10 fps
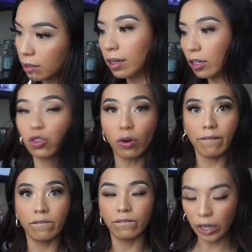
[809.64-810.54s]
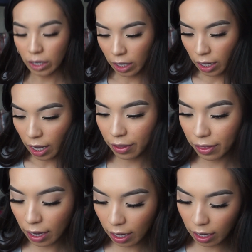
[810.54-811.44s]
Extra. And
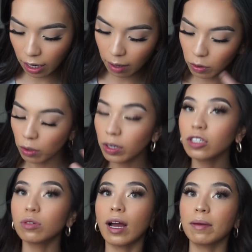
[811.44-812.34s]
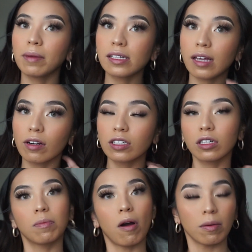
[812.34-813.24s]
then I'm going to add mascara to
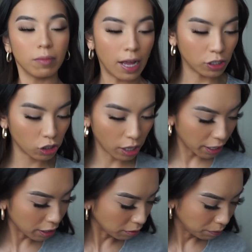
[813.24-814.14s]
the bottom lash line.